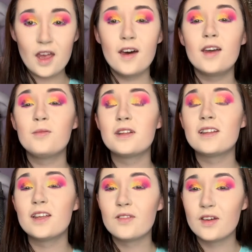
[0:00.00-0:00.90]
I'm
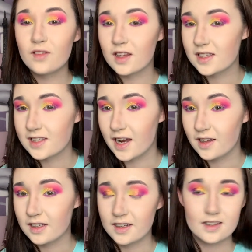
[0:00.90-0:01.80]
living for this eye
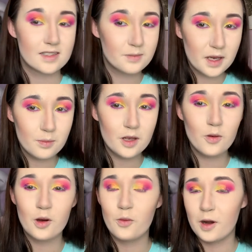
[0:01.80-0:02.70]
look. This might be
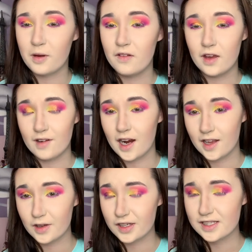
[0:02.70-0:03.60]
one of my favorite eye
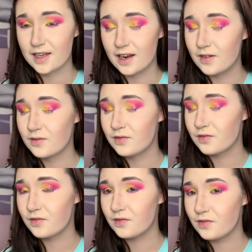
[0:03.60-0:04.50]
looks that I've
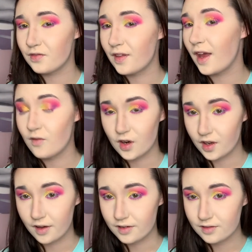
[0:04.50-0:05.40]
ever
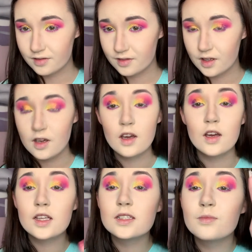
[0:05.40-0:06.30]
done.
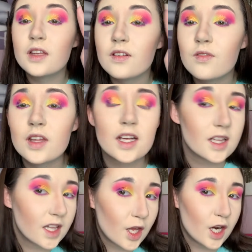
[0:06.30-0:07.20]
So I'm living for the
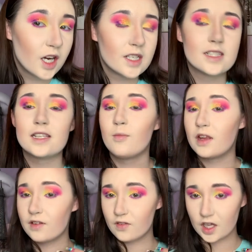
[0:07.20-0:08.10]
glitters. I'm
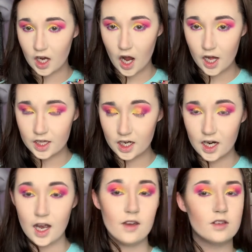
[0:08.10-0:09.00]
living for the
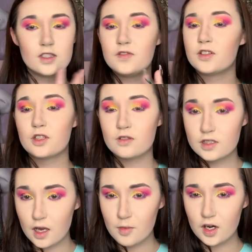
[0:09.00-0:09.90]
color. I just feel so
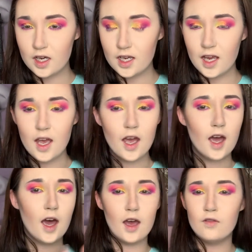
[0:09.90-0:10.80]
summery.
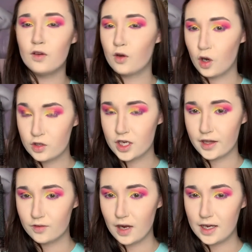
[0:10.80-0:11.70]
I feel
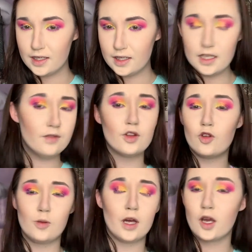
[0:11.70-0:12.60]
Coachella ready, even though
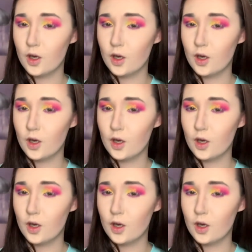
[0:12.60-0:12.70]
I'm not